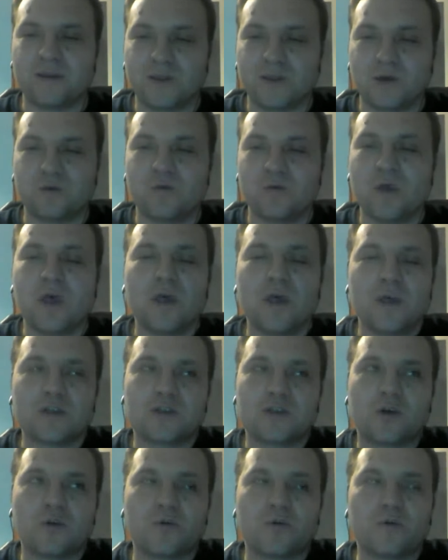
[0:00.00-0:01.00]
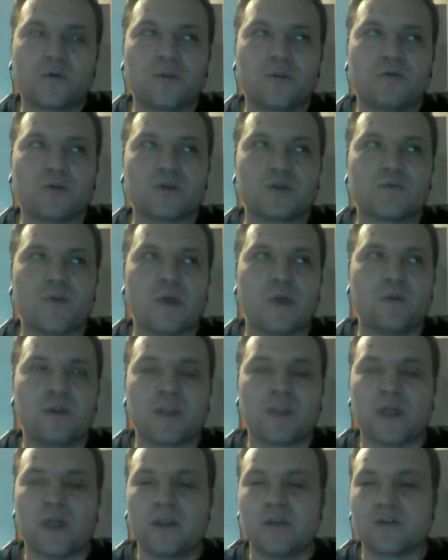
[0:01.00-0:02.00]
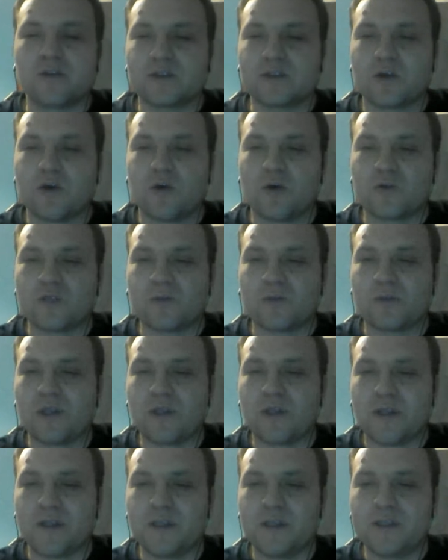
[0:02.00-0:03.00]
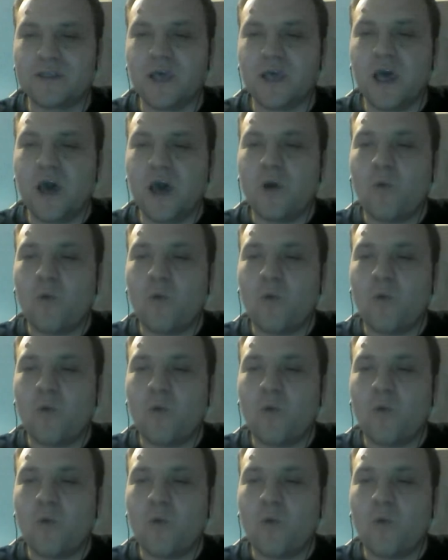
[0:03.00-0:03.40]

So so it was maybe ten years ago, something like this.